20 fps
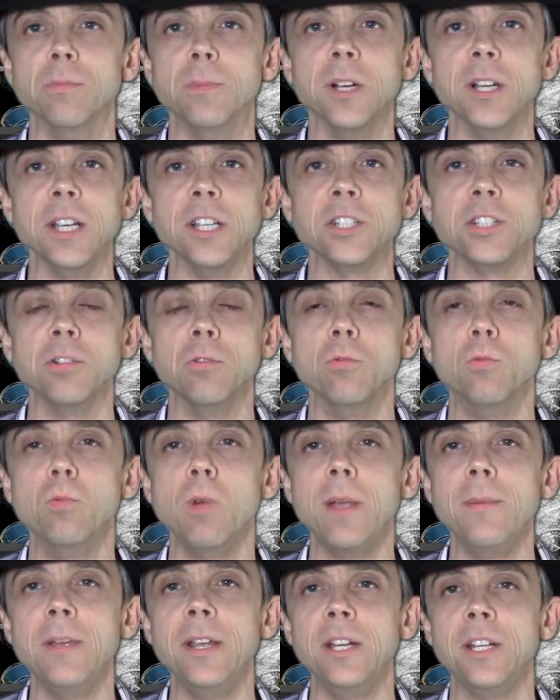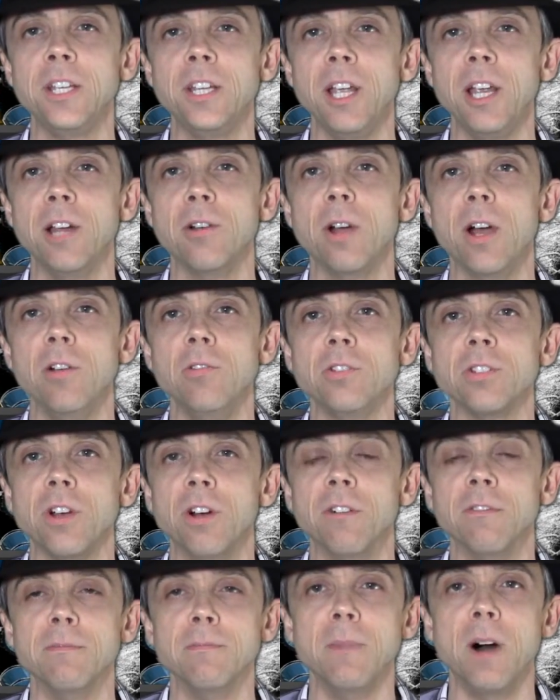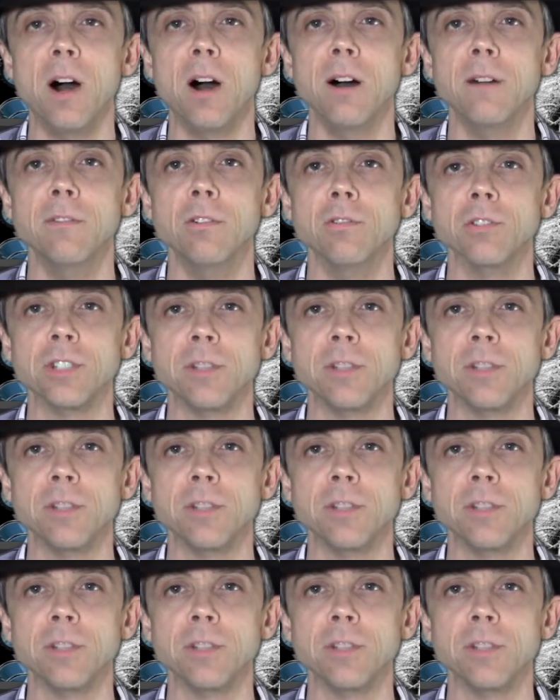but it's the Women Heroes of Marvel,